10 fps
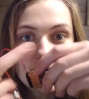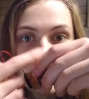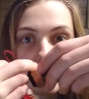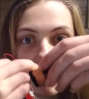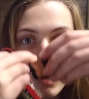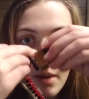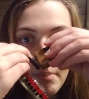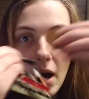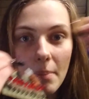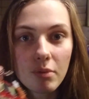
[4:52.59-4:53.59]
I'm just gonna
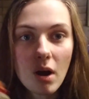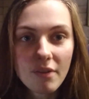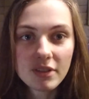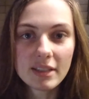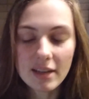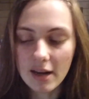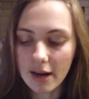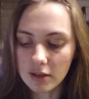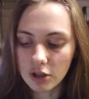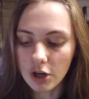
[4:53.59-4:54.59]
pop her off,
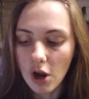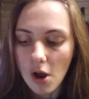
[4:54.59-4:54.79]
disconnect her,